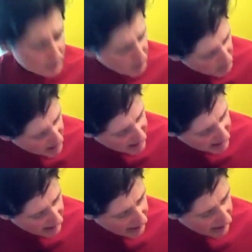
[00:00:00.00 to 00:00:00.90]
My
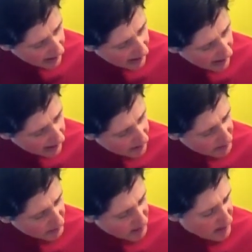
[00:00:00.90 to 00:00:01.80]
pinky. I
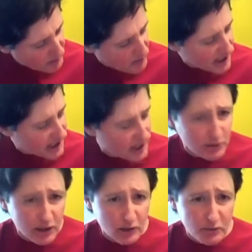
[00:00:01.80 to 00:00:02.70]
always play my pinky up
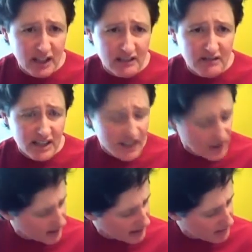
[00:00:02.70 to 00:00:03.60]
a little bit. It
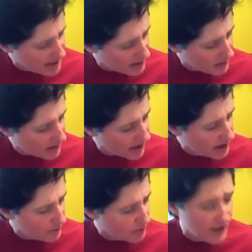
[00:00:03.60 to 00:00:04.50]
doesn't really matter where
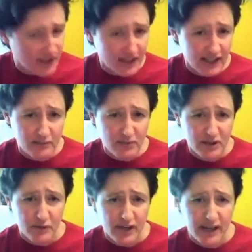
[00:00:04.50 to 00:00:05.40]
you press it in
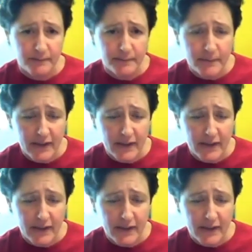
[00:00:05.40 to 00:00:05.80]
between.